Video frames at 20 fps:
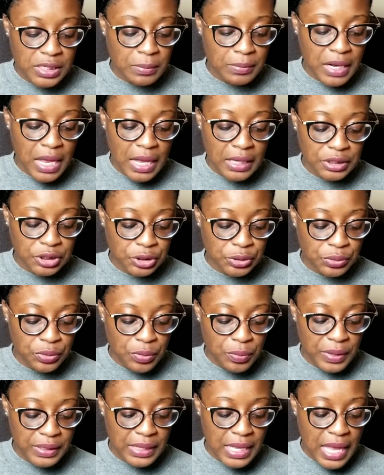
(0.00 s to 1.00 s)
I'm not sure
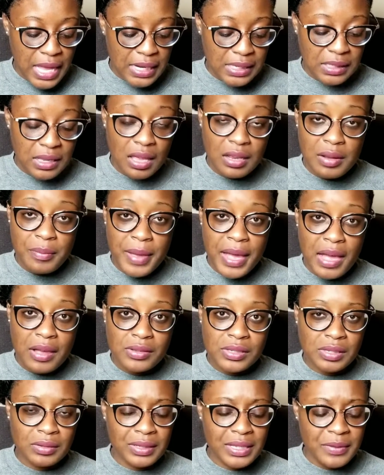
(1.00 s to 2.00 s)
what that is all
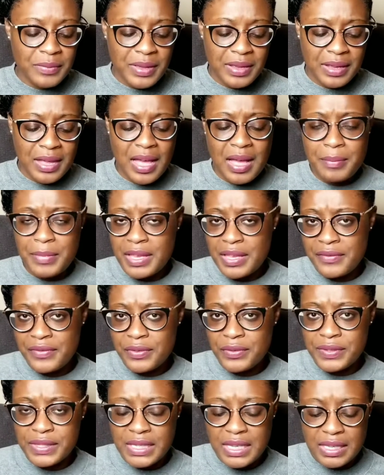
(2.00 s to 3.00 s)
about, so leave me a comment if
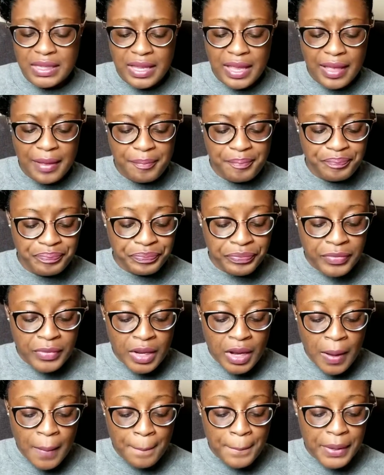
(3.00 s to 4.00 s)
you've seen that.
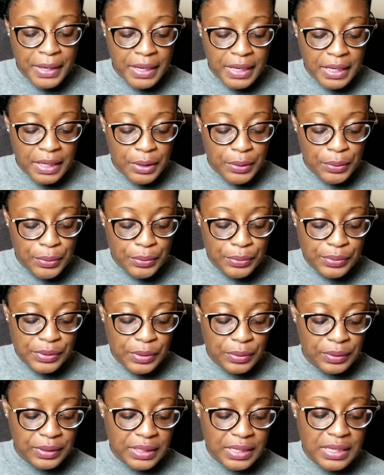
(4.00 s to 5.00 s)
But anywho,
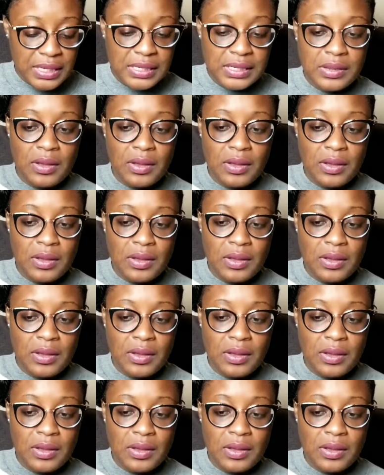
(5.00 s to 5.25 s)
so these